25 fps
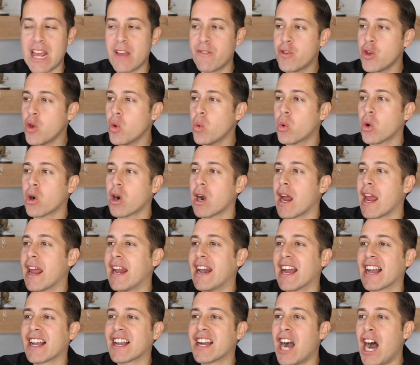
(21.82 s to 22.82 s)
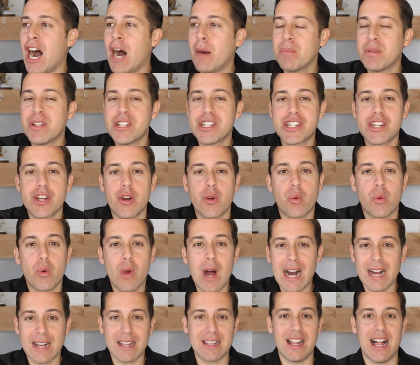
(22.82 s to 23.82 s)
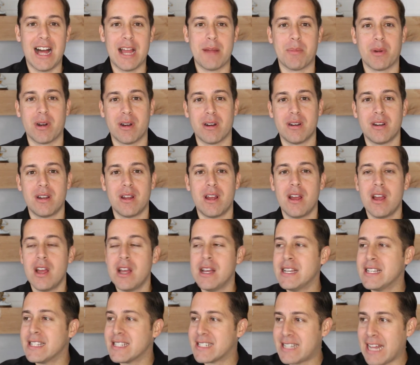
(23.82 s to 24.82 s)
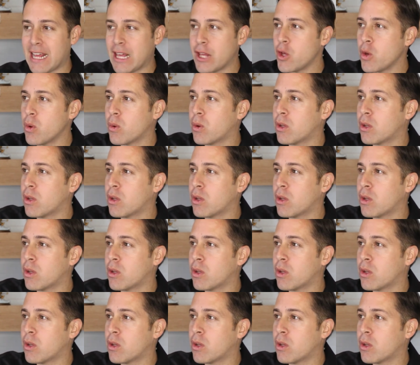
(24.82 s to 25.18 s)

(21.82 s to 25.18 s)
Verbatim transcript: if you were an accomplished rock climber. Say you